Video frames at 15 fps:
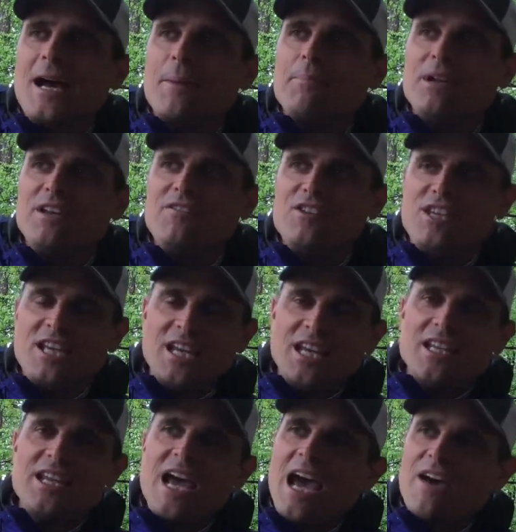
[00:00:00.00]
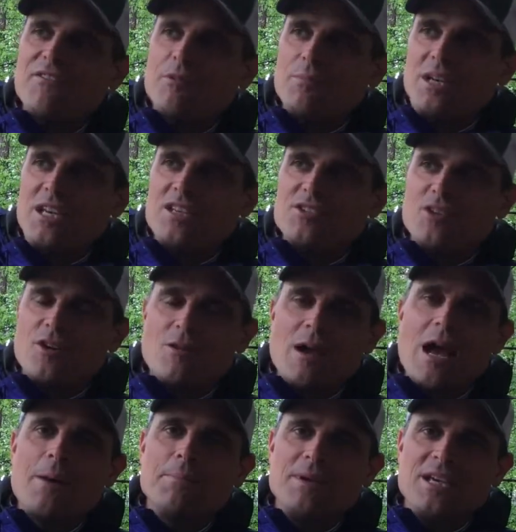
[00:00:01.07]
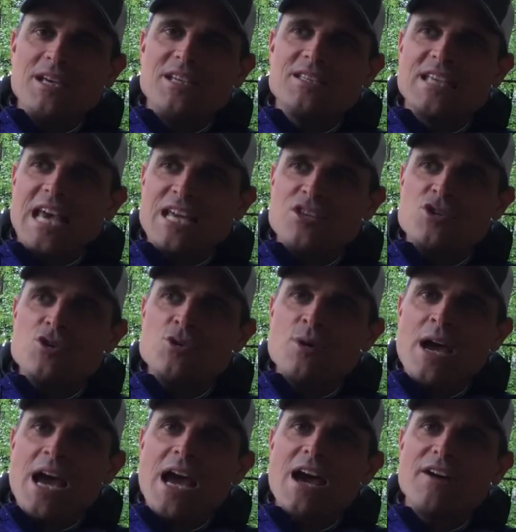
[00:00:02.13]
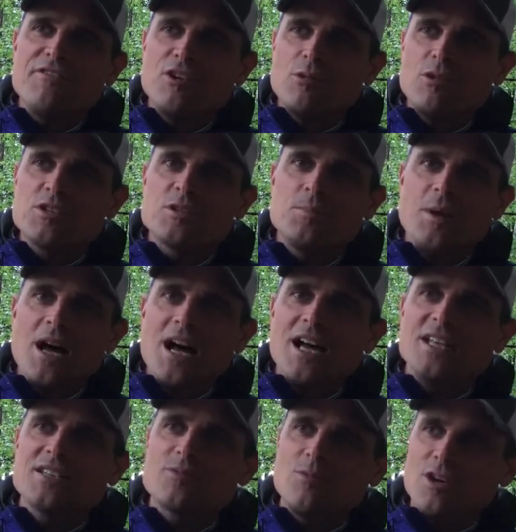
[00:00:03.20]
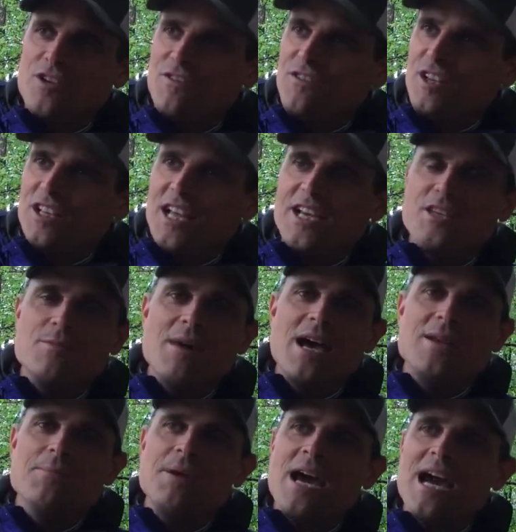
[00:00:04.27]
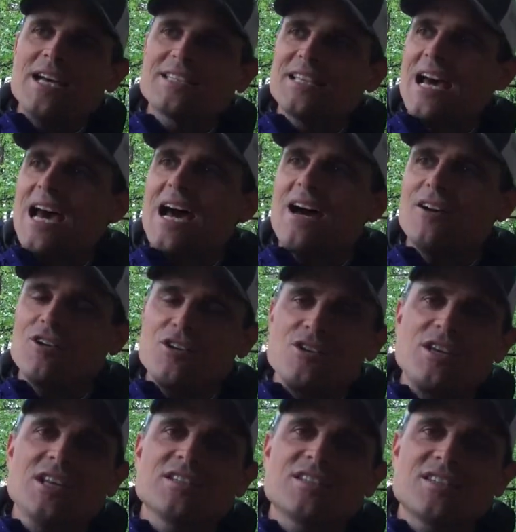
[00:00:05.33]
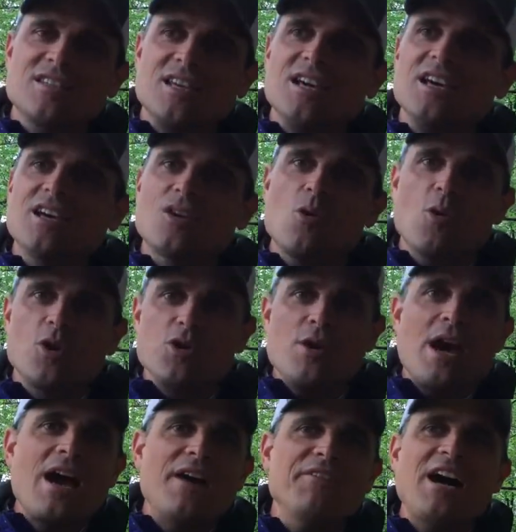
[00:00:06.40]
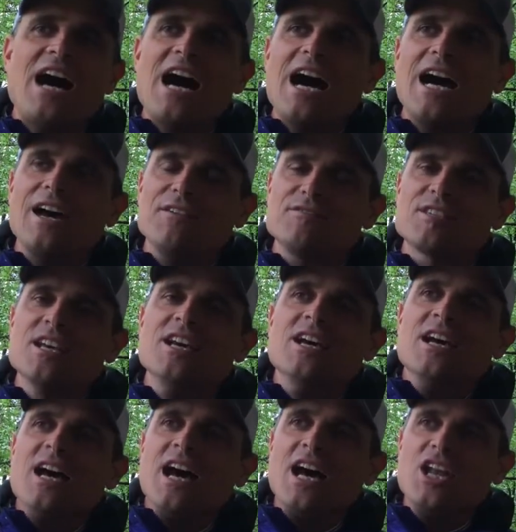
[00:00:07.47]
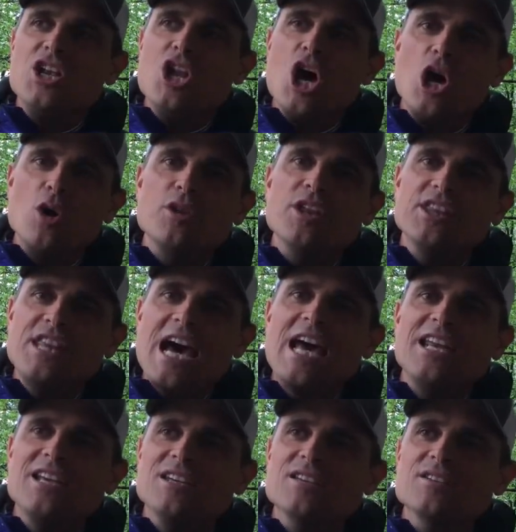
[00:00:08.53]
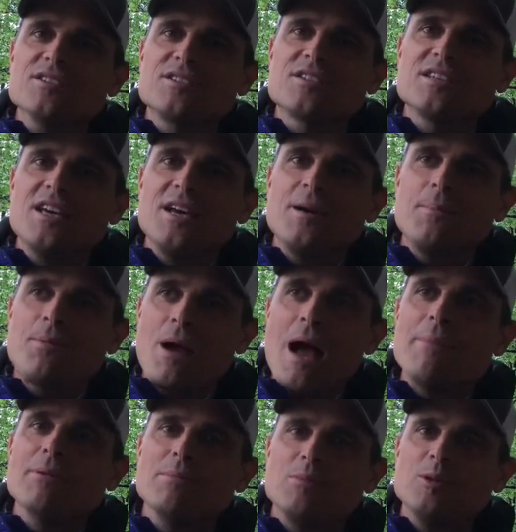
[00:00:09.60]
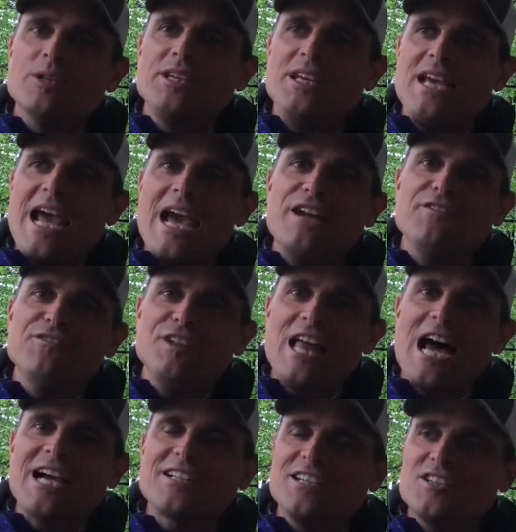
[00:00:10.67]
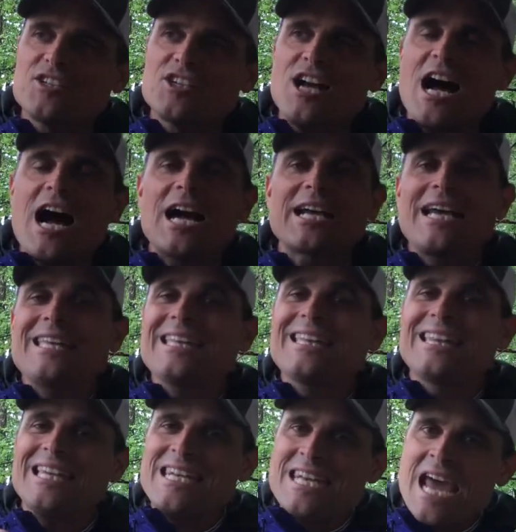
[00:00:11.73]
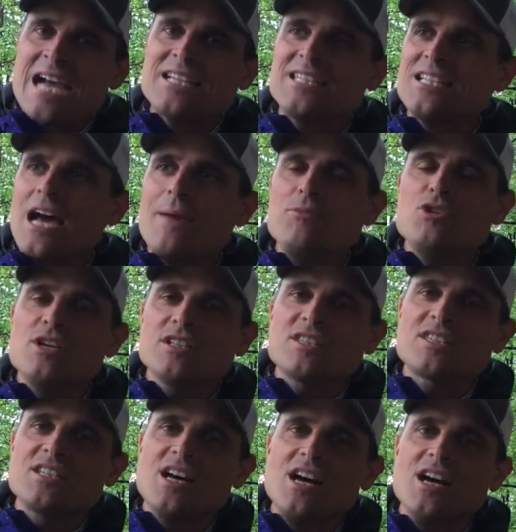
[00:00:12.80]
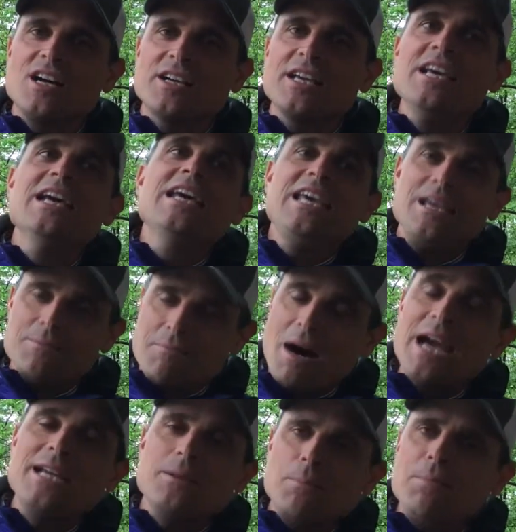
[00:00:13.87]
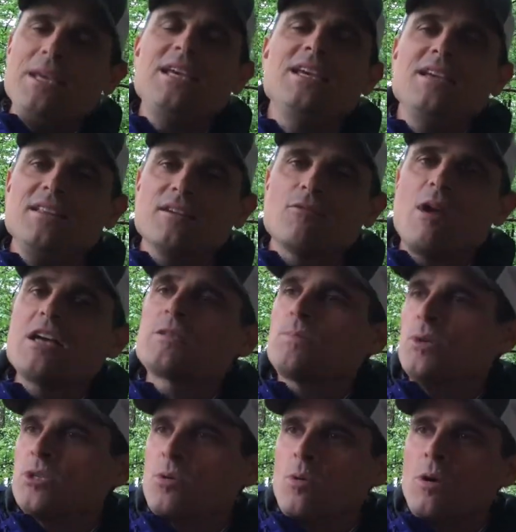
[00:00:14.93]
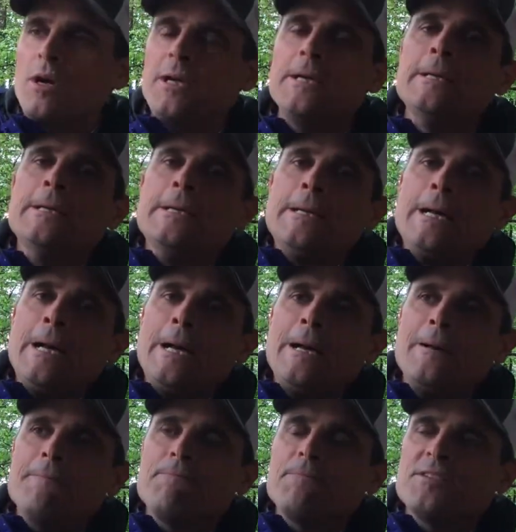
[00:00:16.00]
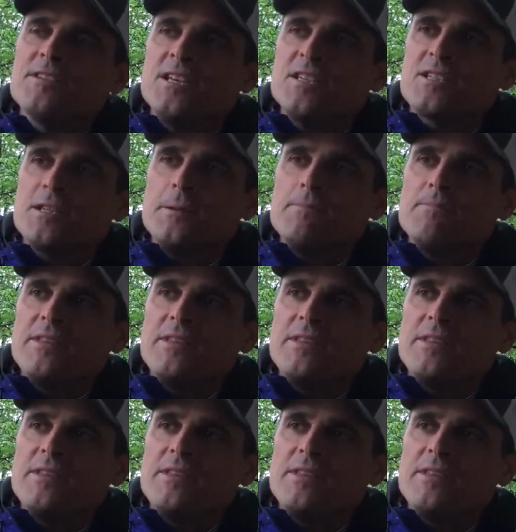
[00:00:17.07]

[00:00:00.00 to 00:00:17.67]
But if you get into having bees, you're around bees, and you have a response where you feel like you might pass out, or you get sick, or you have hives, know that that is probably anaphylactic shock, and that the next time you get stung, it might be the respiratory system